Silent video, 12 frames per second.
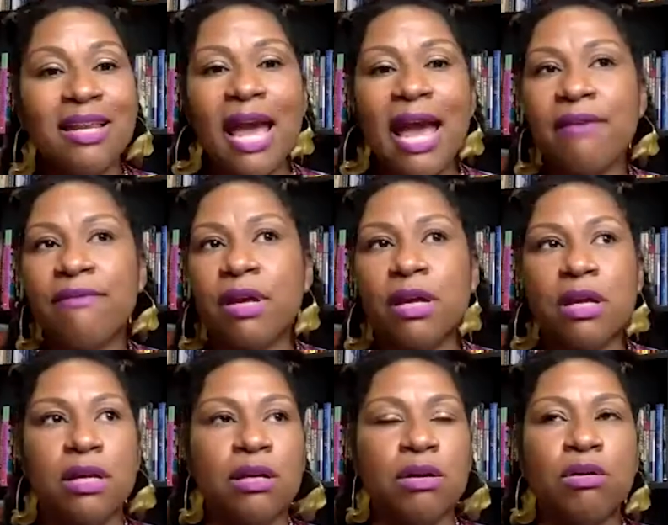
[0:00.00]
having
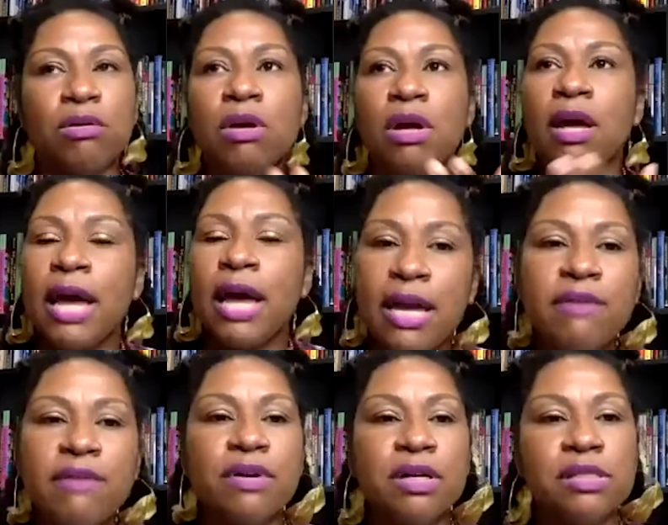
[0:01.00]
you know
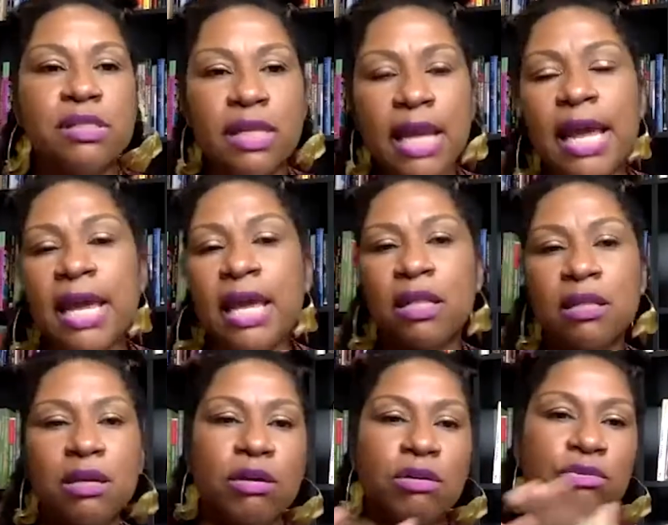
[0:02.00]
ava tilane
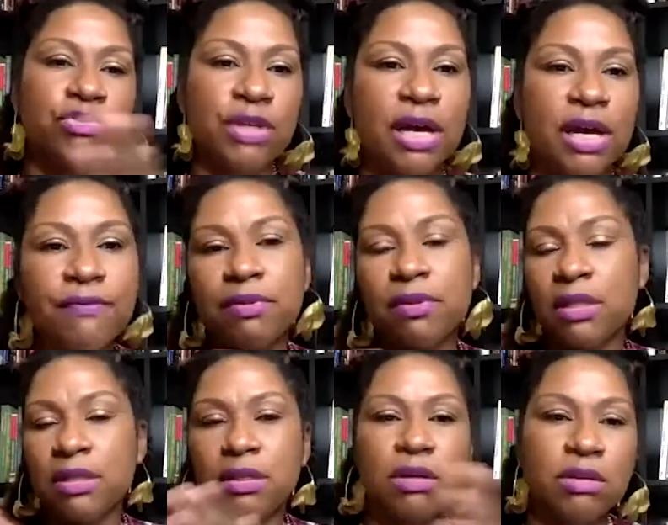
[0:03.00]
you know jeff
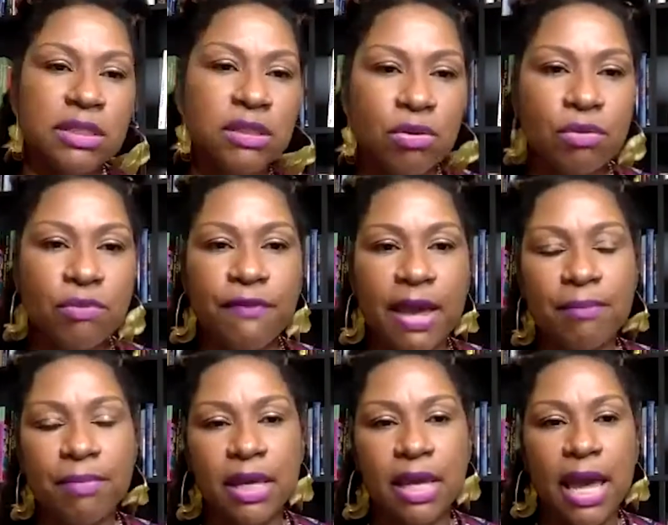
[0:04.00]
you know this whole
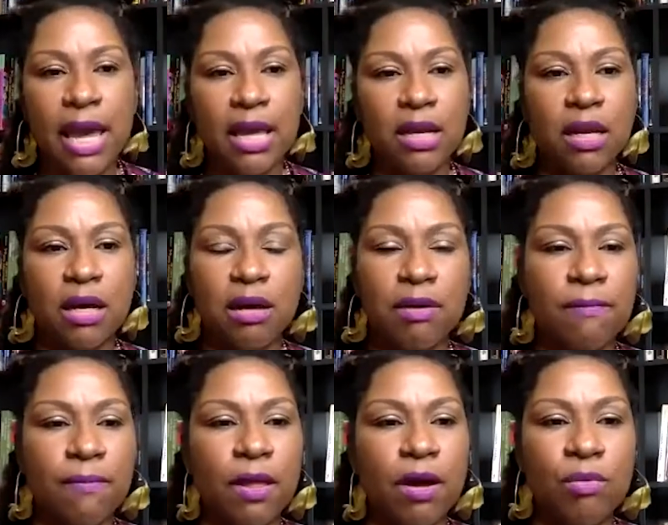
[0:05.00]
family at
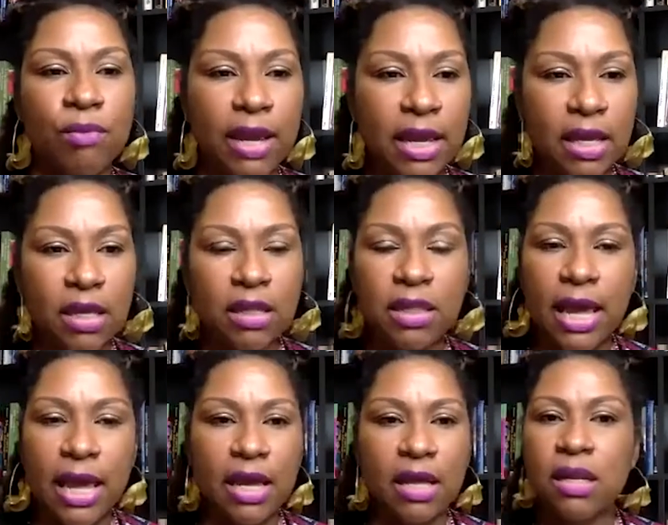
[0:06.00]
um array
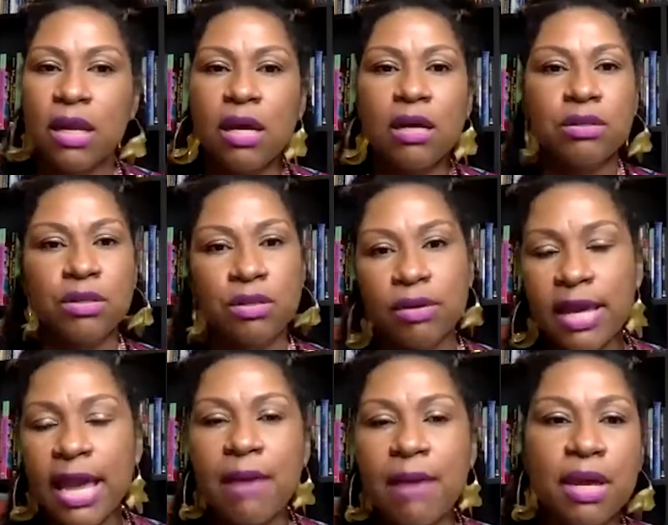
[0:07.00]
that you know
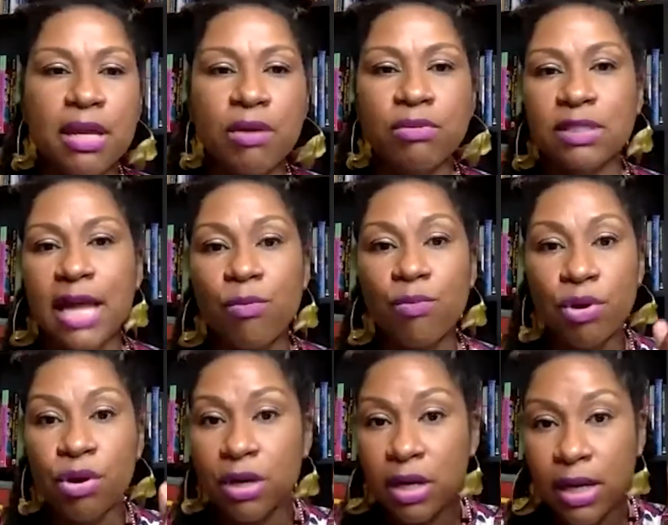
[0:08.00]
came in and was like we're
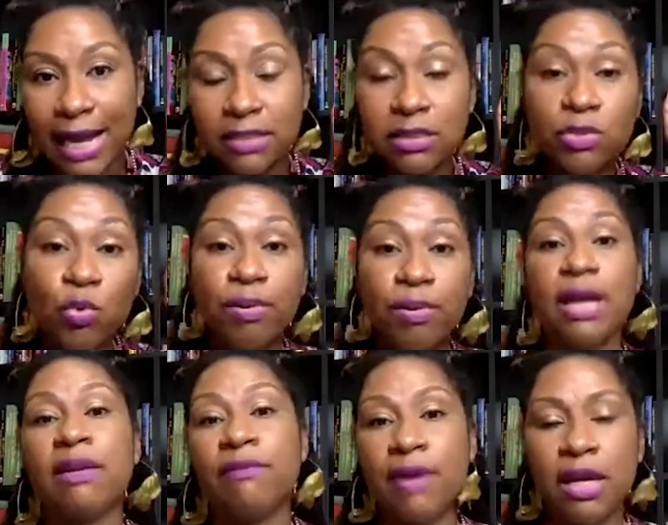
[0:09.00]
gonna like super
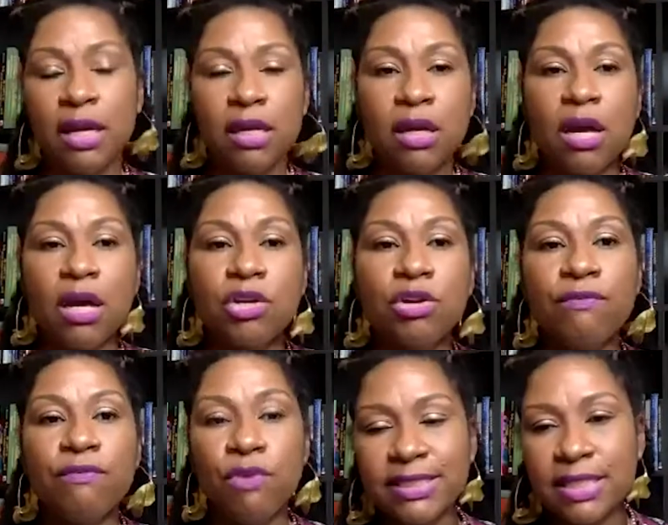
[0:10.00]
elevate your
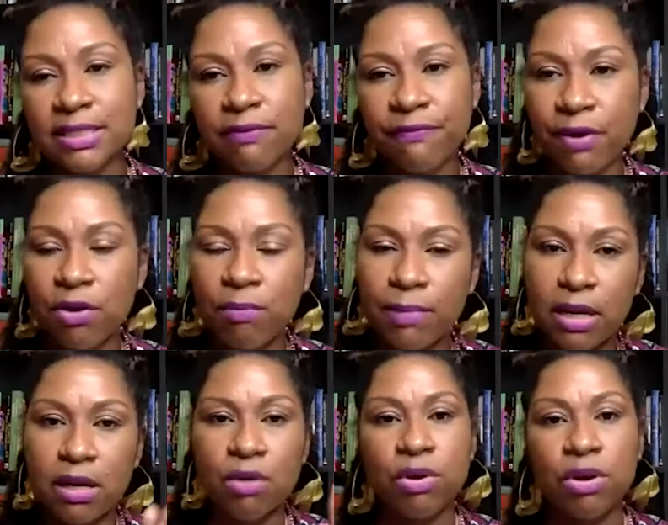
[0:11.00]
voice as a
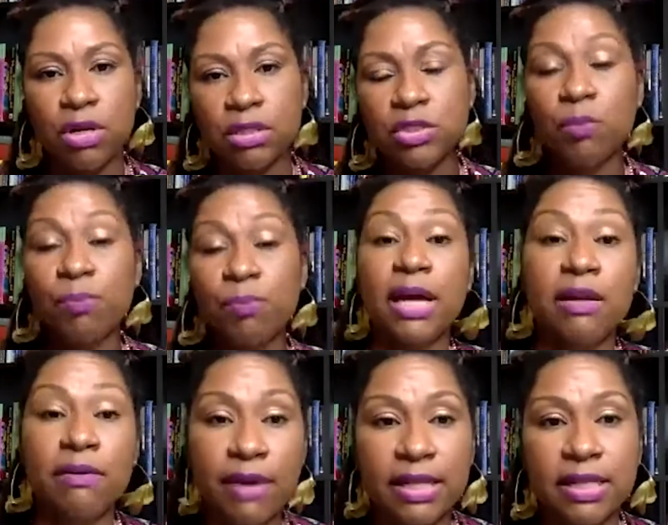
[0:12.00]
filmmaker we're gonna super
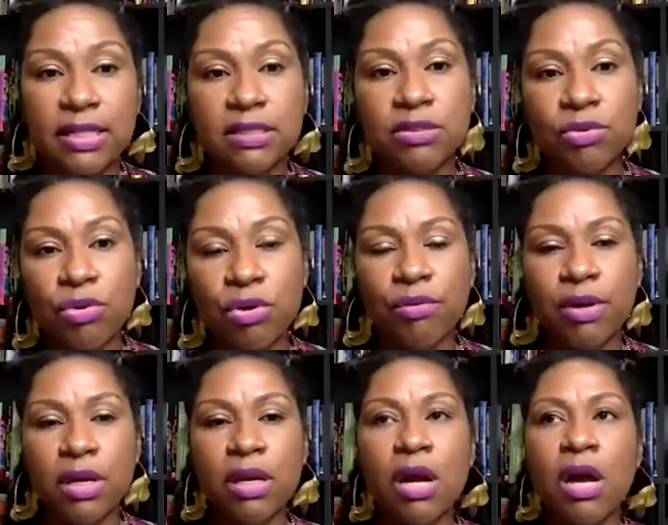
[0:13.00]
elevate this
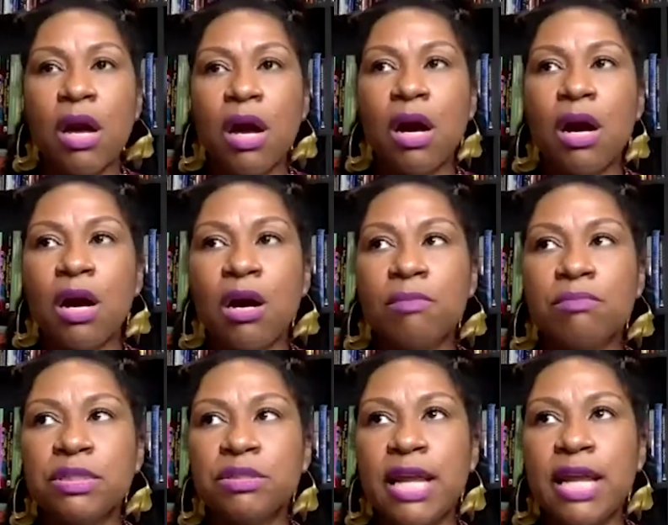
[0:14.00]
story um,
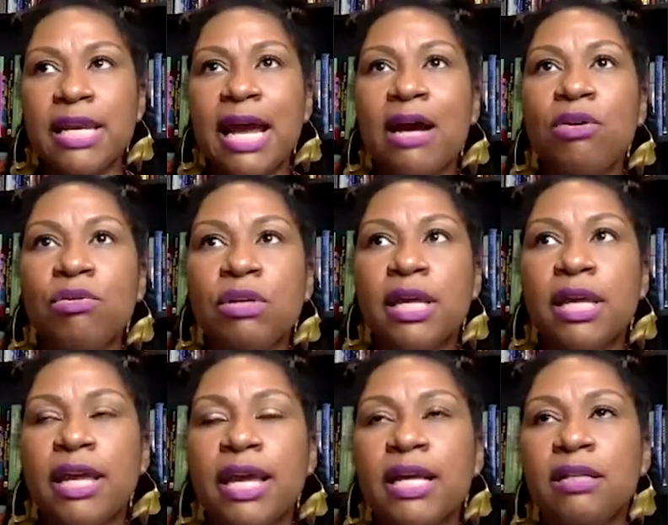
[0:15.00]
so that not
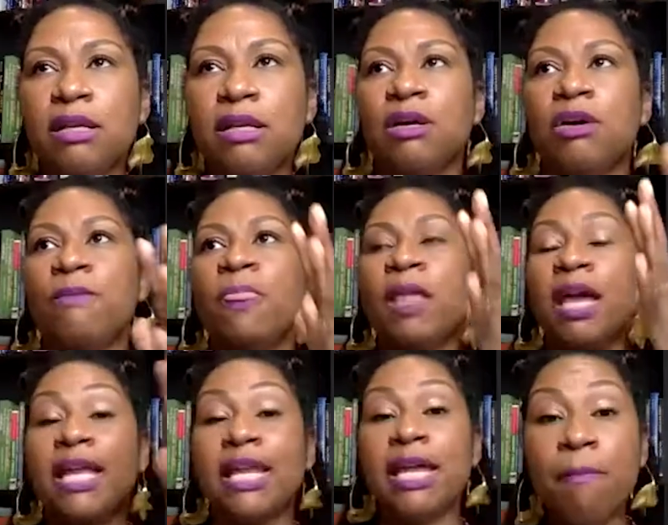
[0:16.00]
only it, you know,
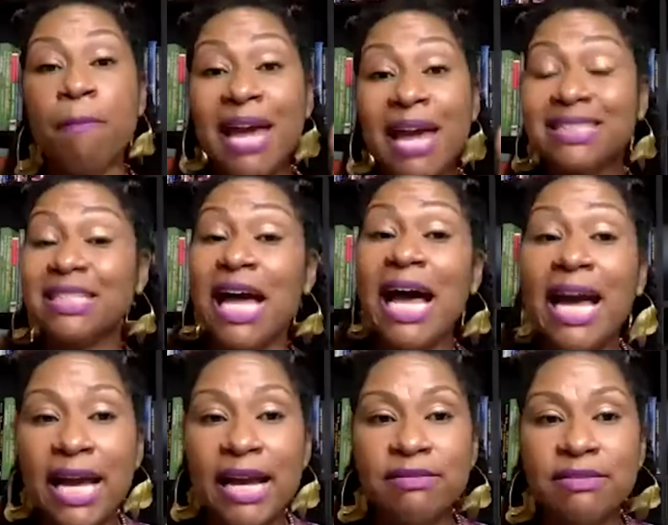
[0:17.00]
it impacts
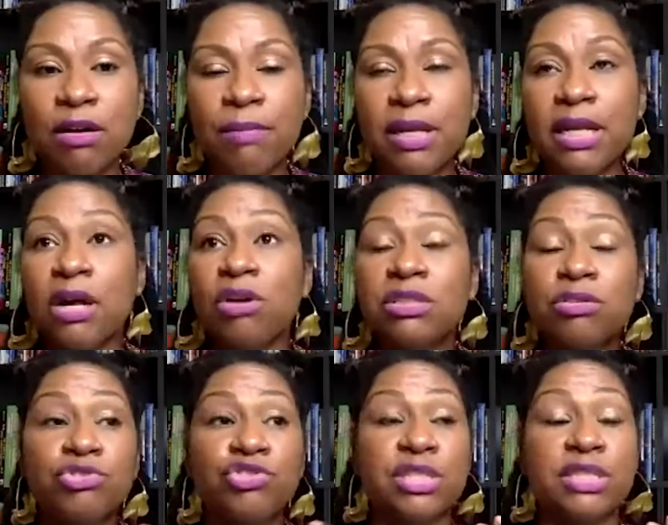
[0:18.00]
lives um, and it
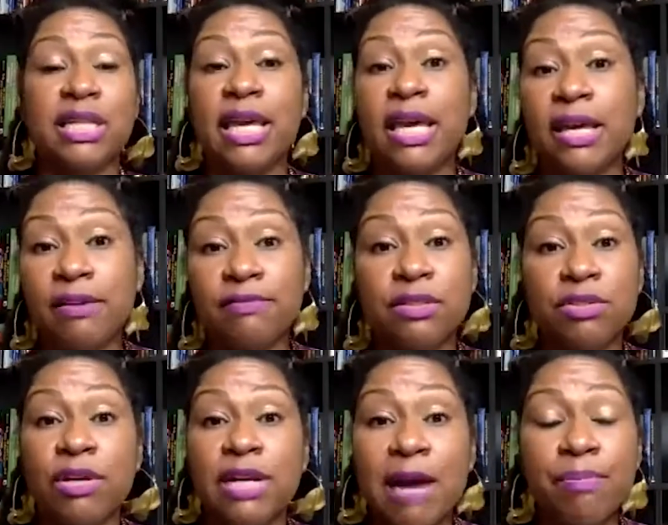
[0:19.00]
also just gives
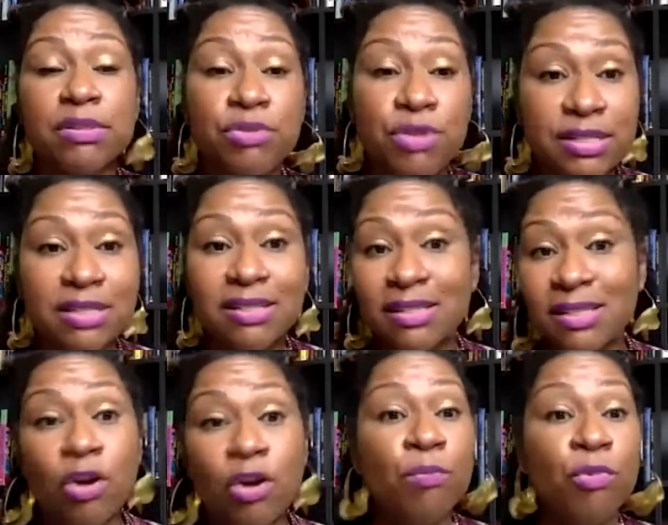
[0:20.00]
you an opportunity to
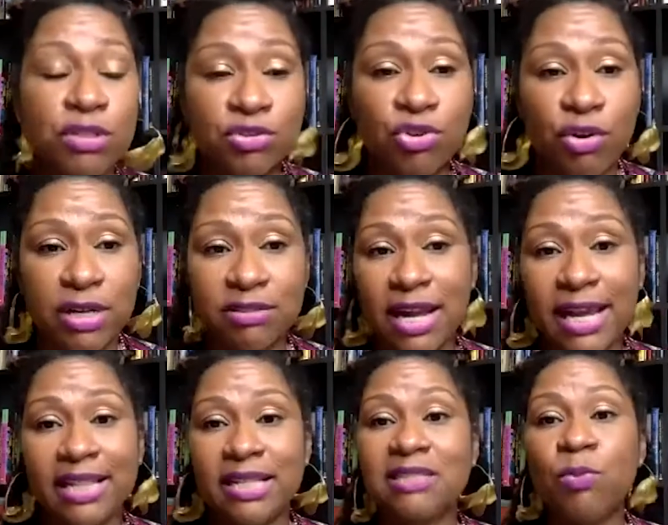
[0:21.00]
tell more stories so like
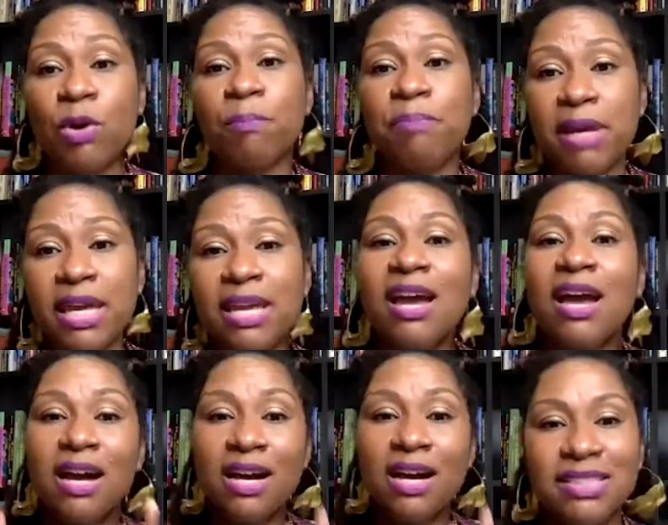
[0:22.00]
this won't be
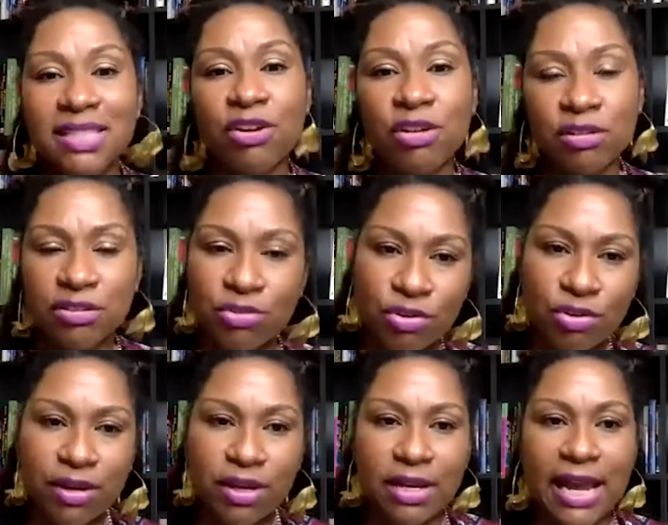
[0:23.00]
a singular
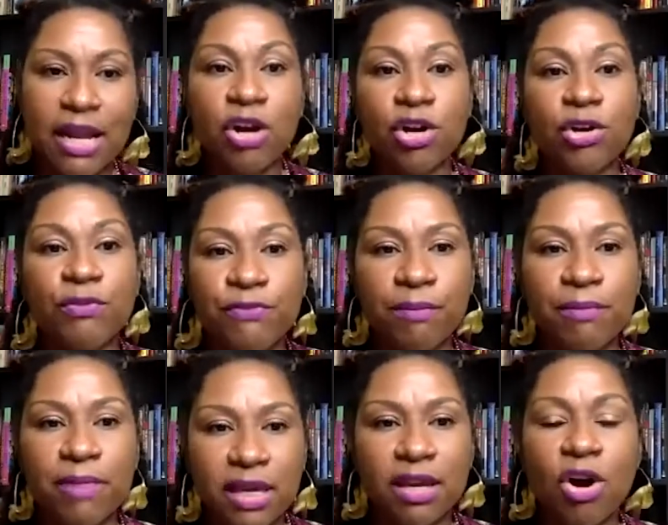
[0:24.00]
story like heard from
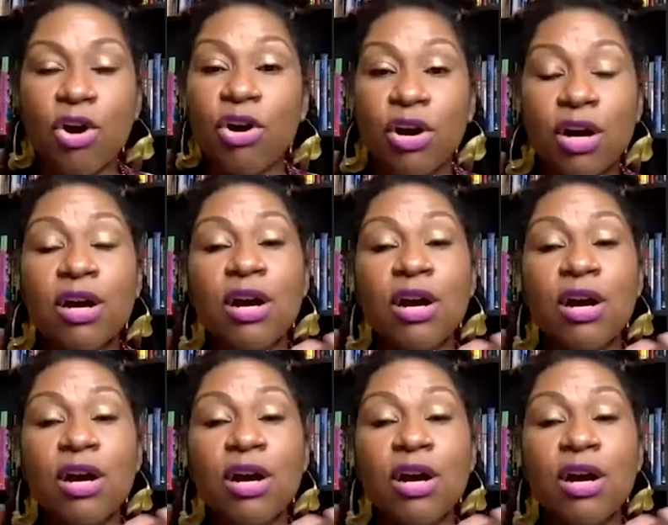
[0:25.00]
me or